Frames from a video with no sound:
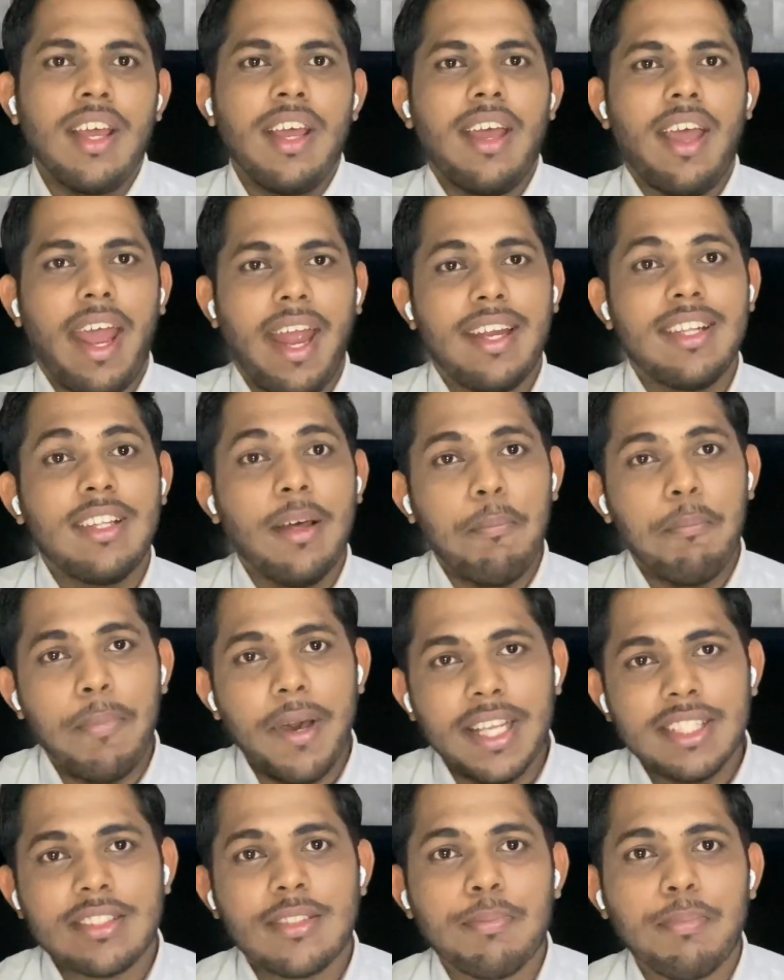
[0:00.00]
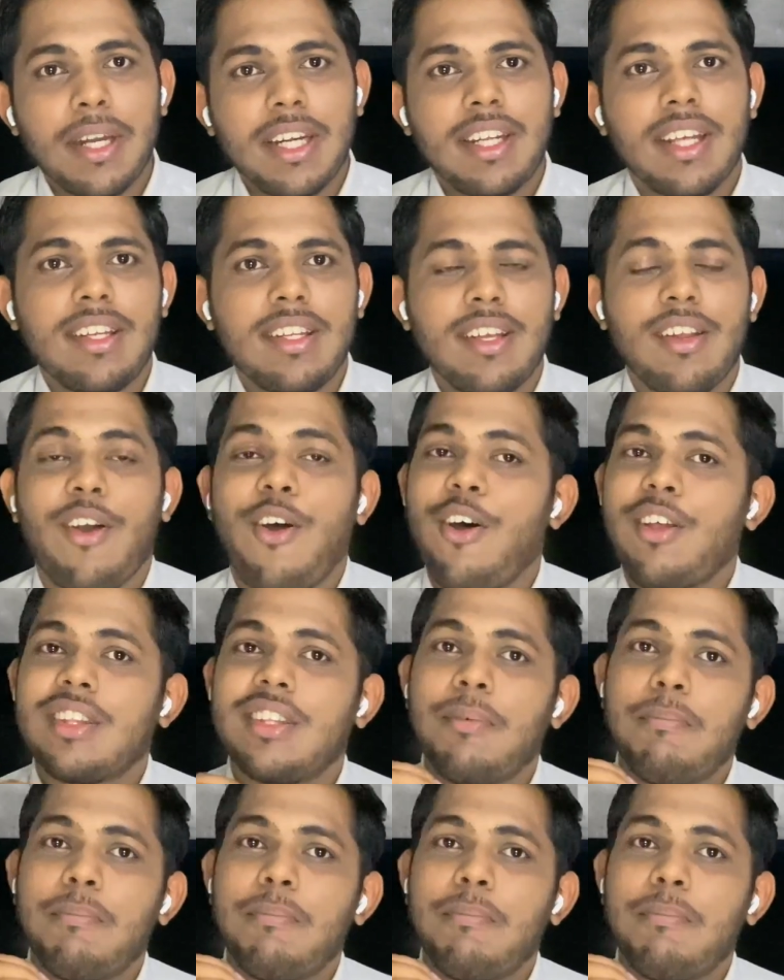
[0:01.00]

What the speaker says: And the best material or the